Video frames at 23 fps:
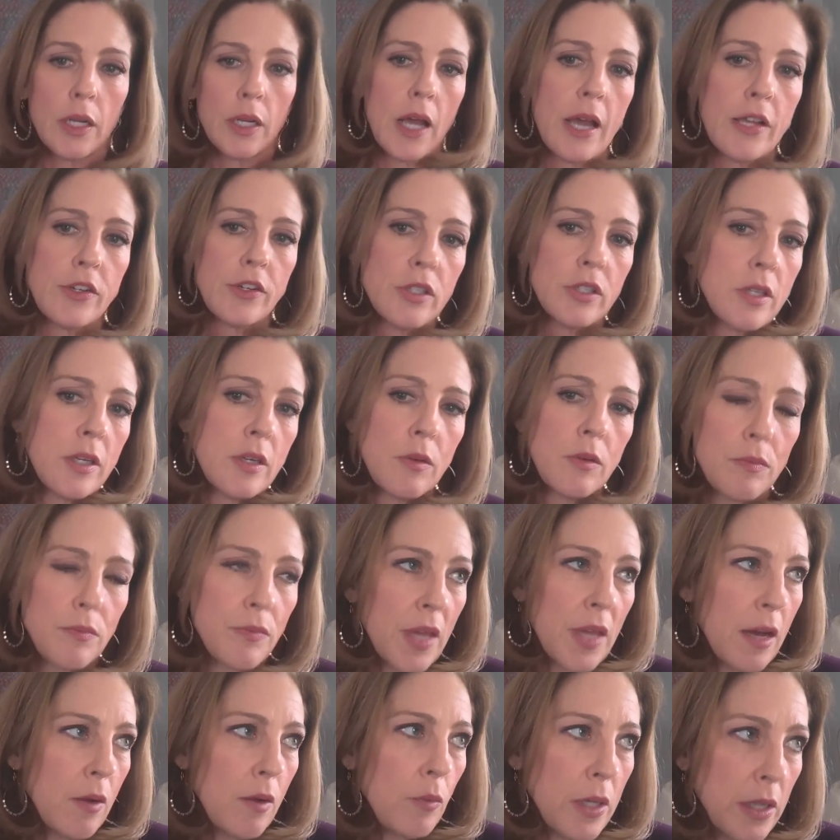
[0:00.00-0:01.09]
I just think
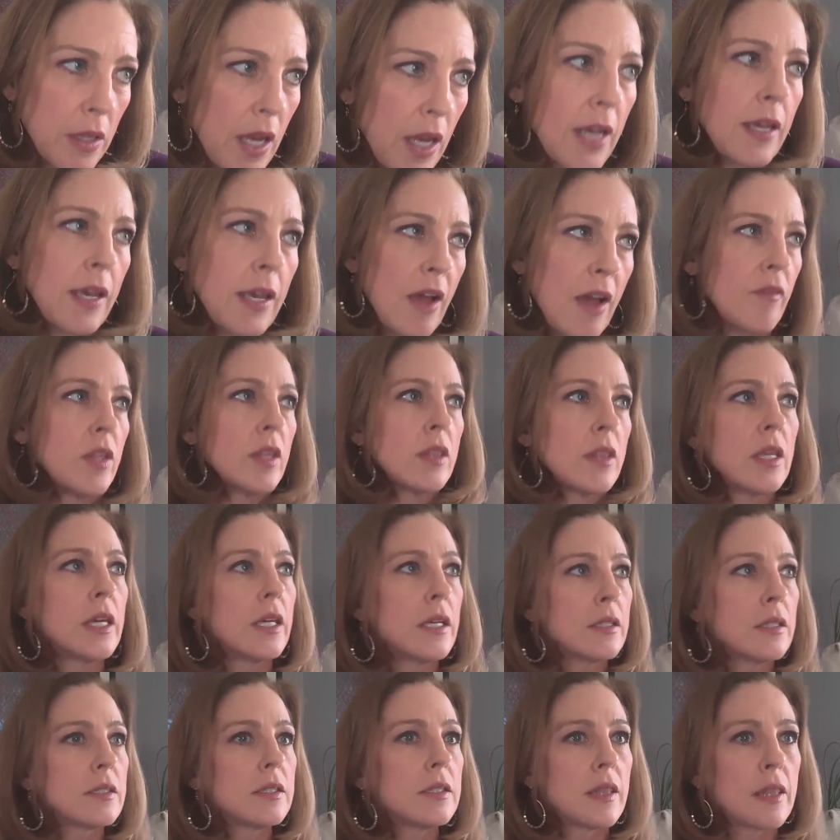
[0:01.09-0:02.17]
that we like having
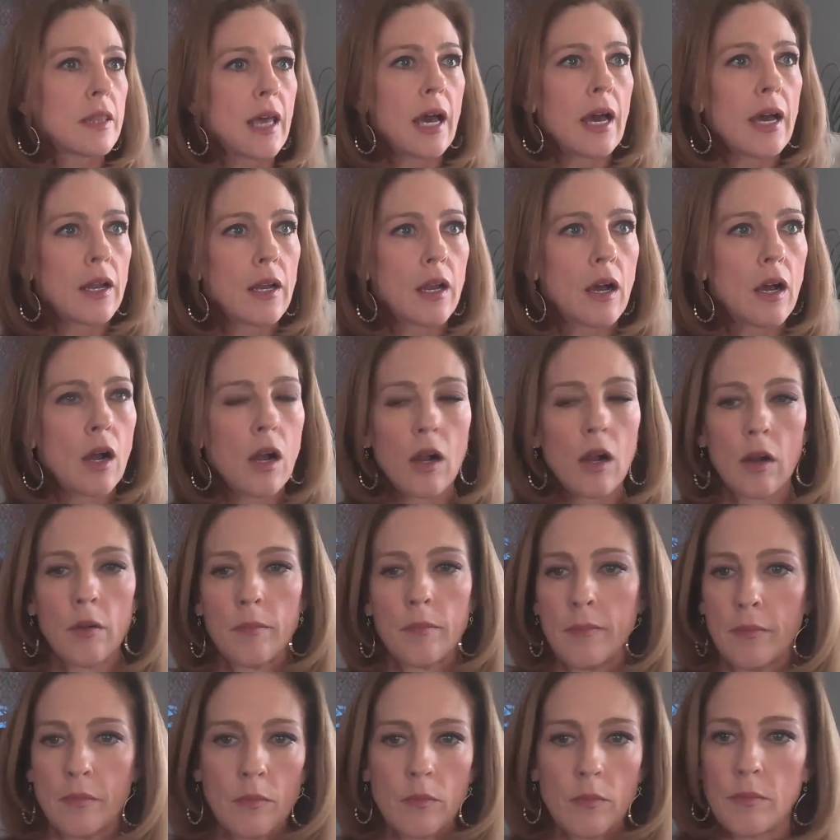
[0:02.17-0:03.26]
things that are
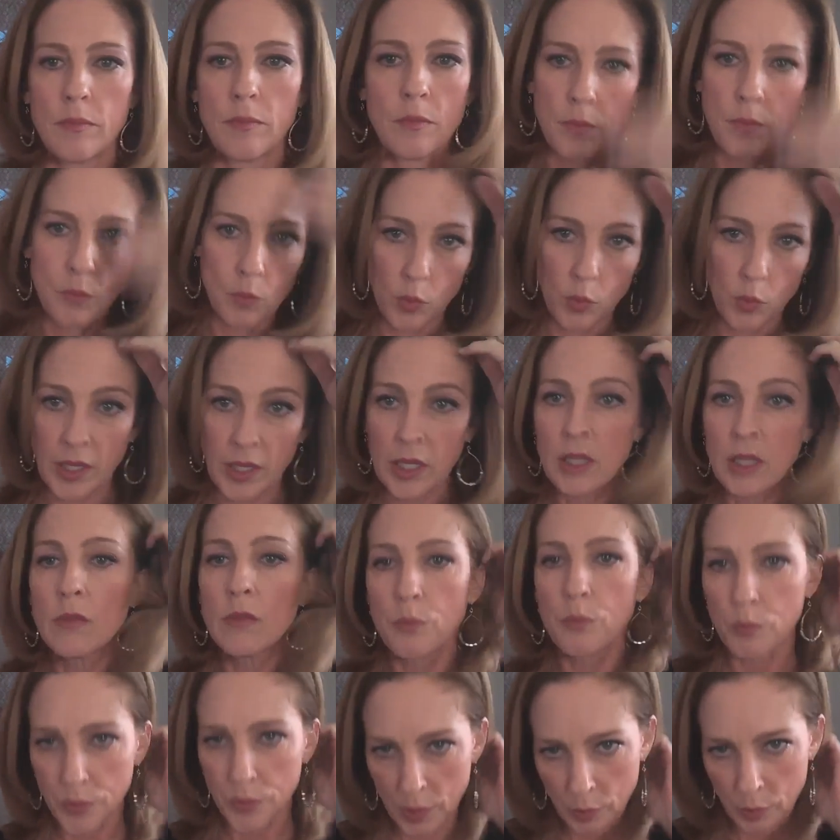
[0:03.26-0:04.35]
we,
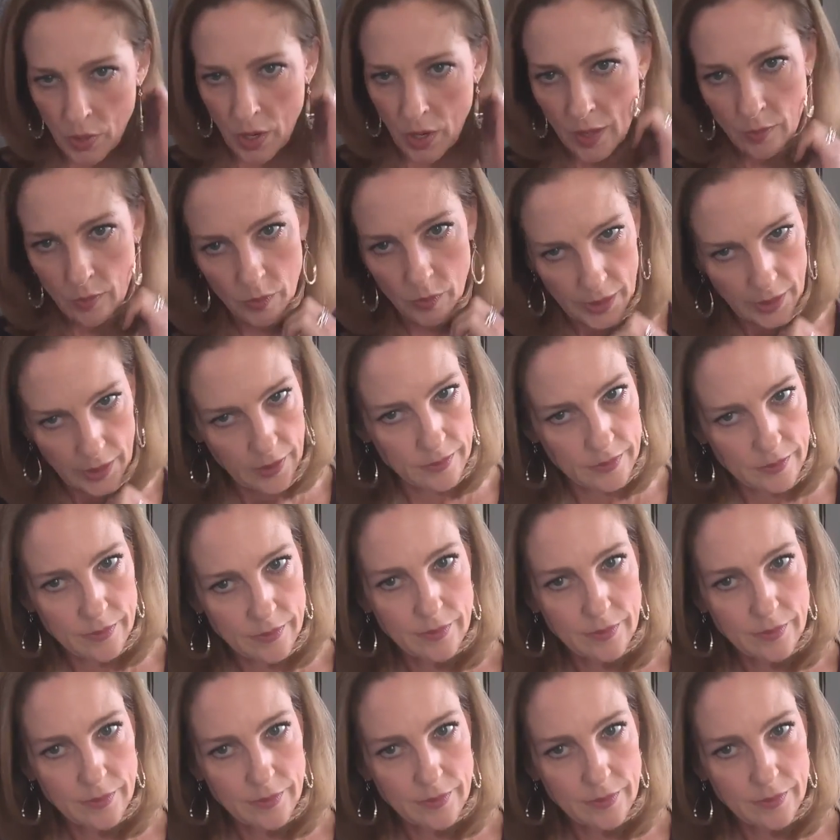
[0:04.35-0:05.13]
the broad we,